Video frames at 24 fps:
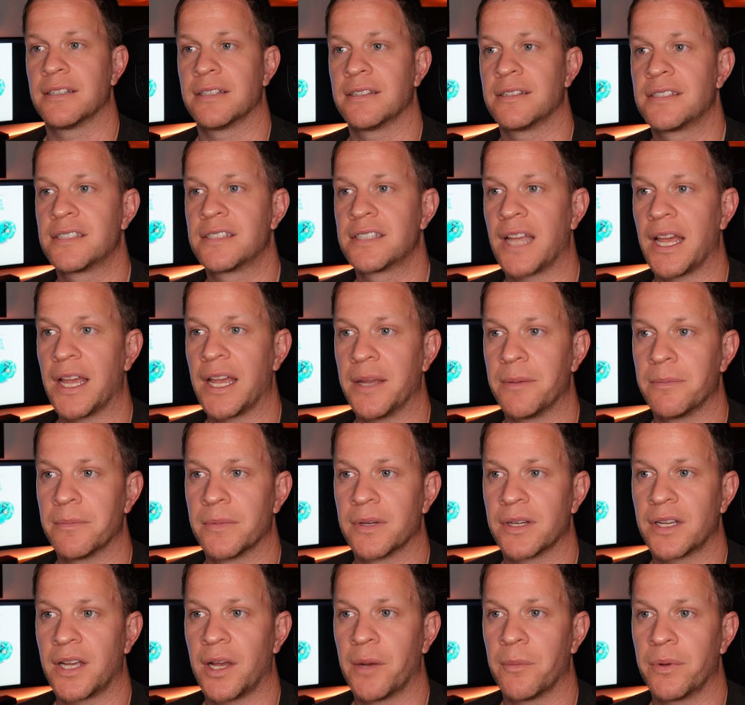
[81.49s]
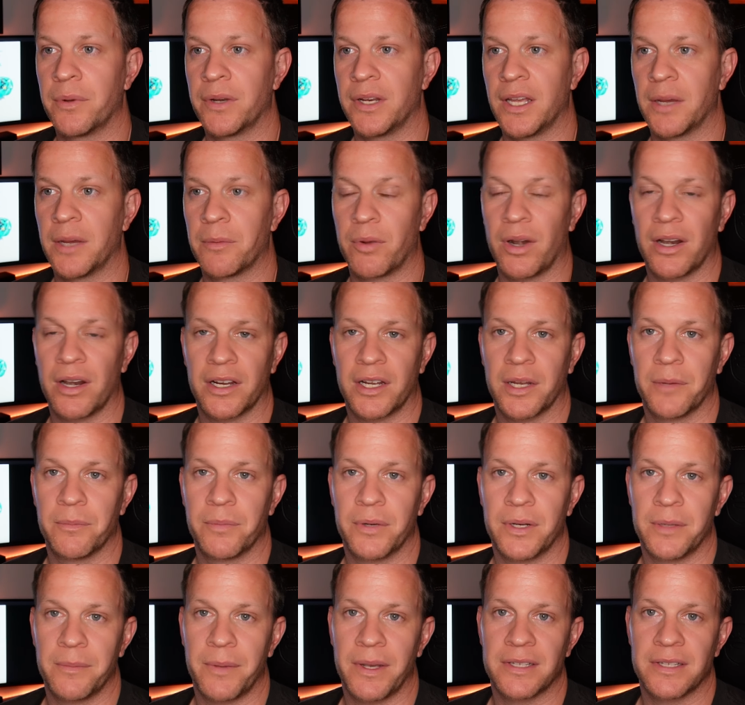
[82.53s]
same company, umbrella
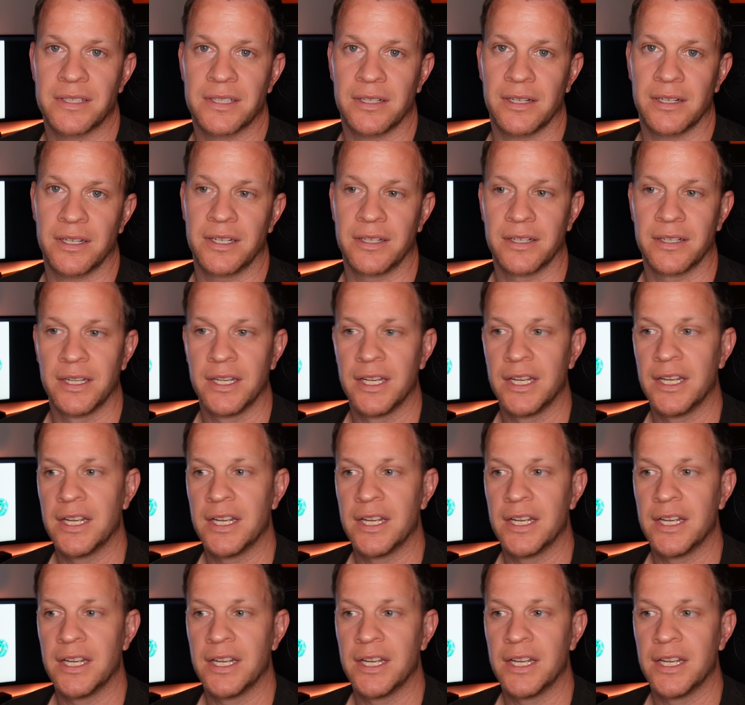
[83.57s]
company basically, and